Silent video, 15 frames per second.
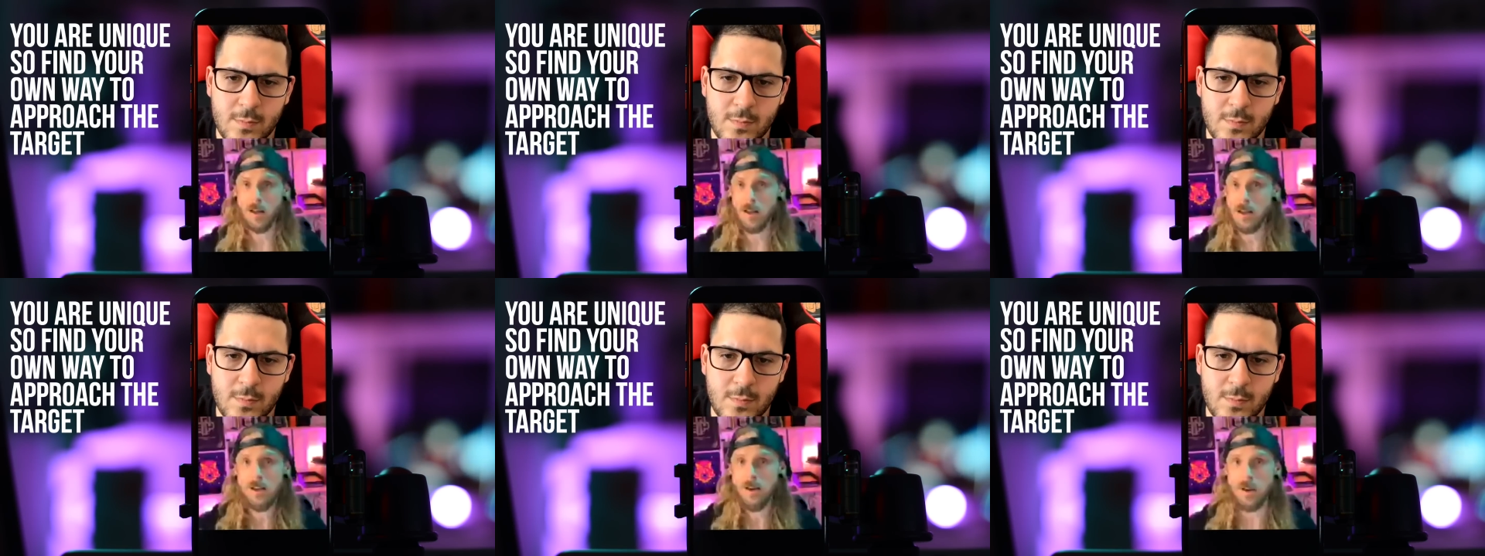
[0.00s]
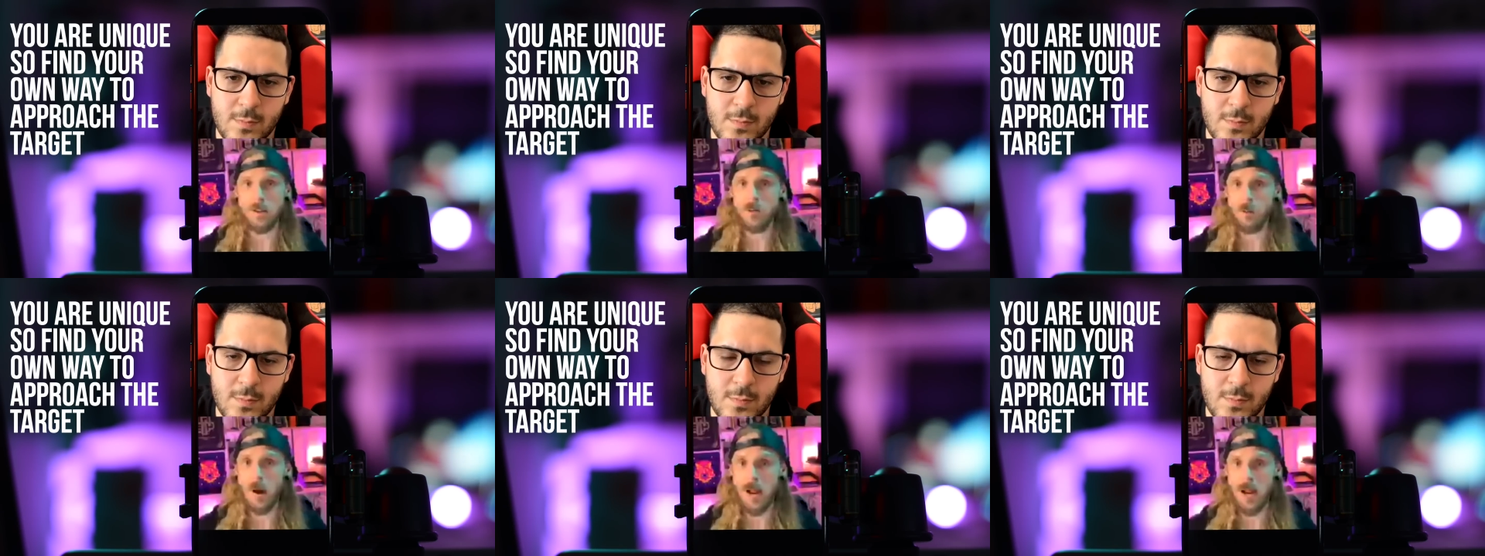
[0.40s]
Speaker 1: in
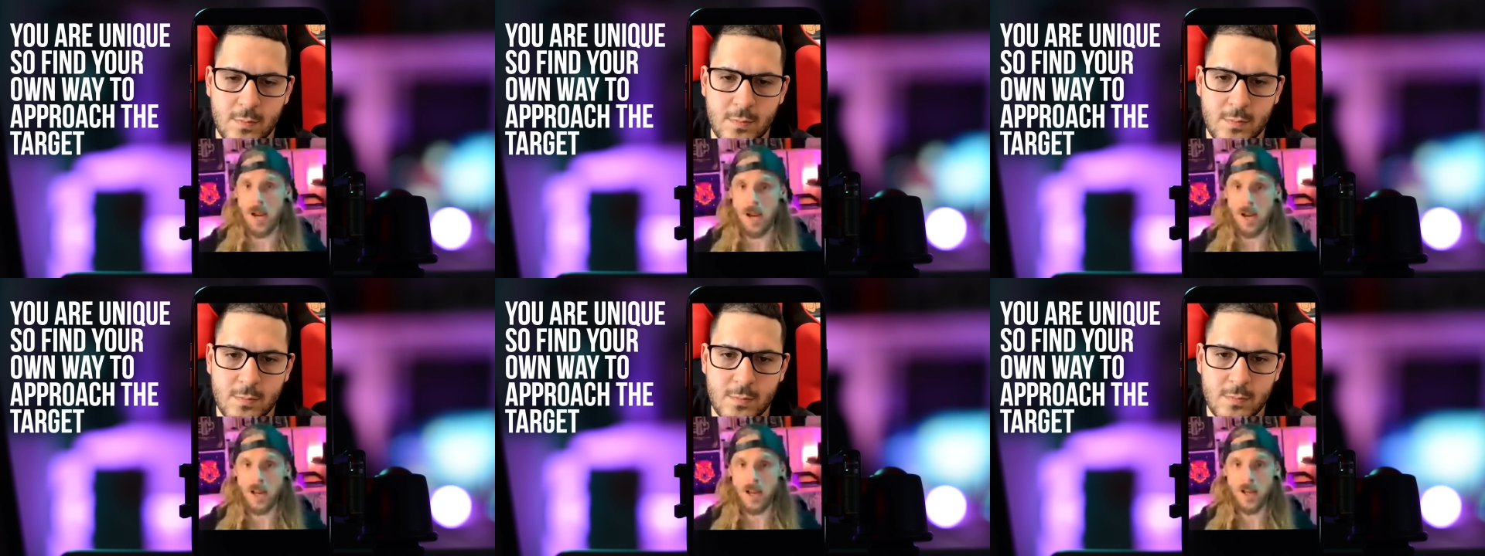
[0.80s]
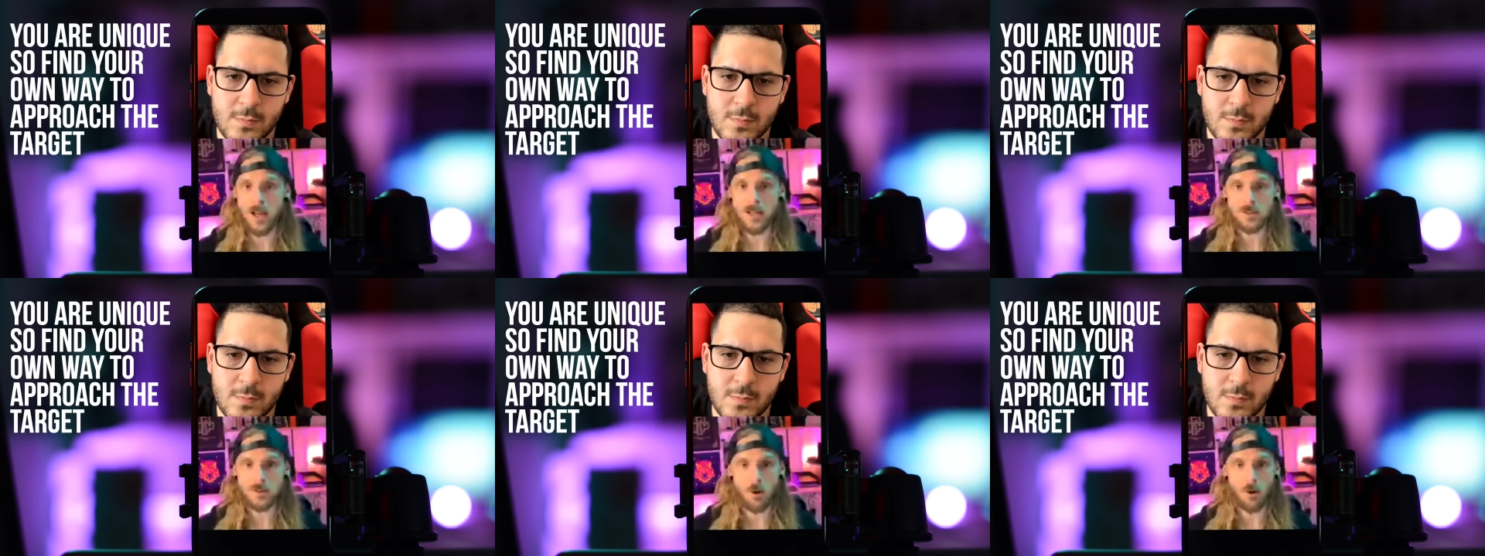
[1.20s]
another way.
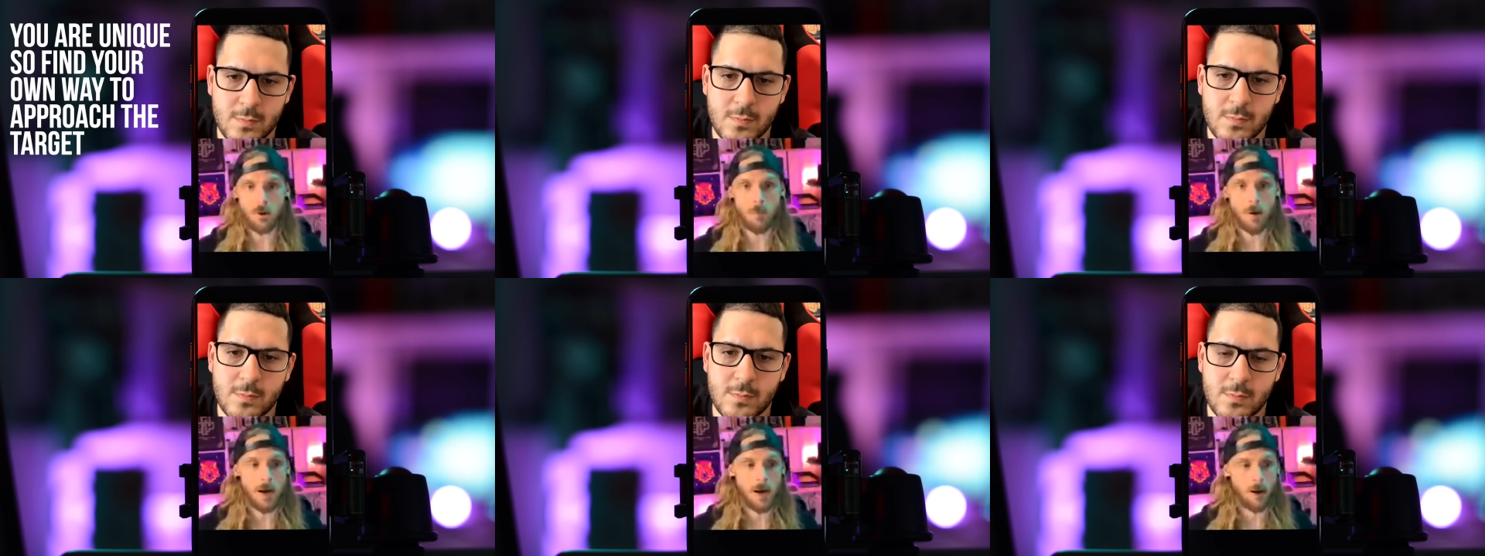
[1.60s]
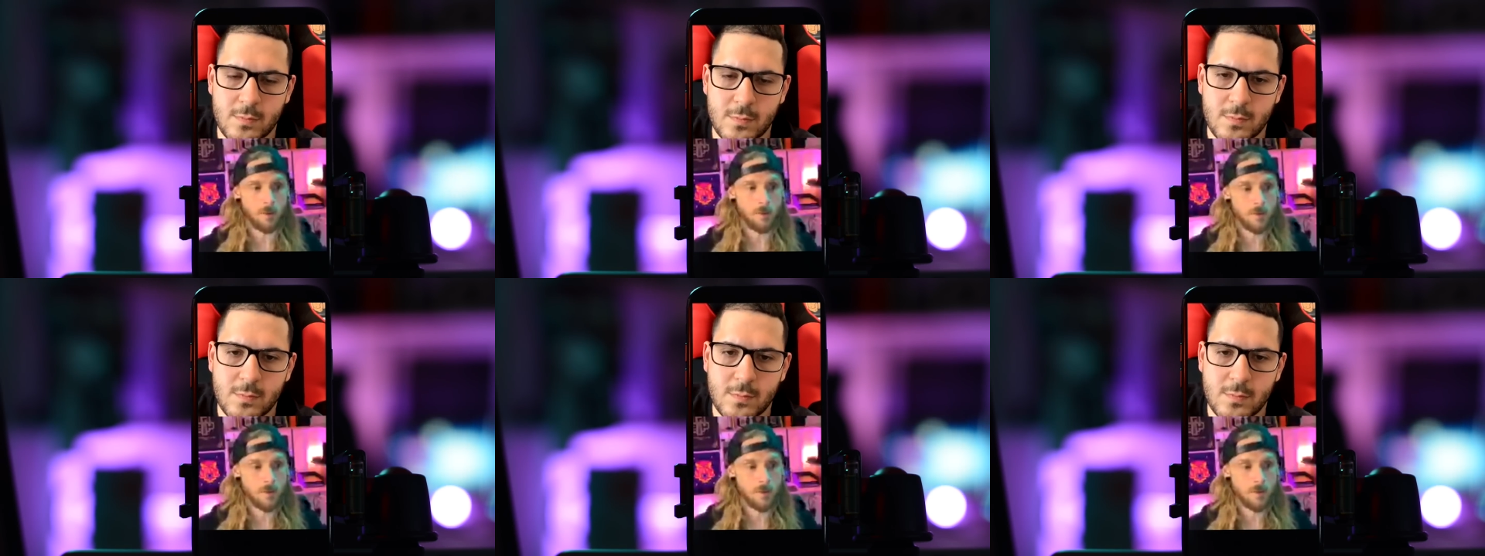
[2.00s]
It's all about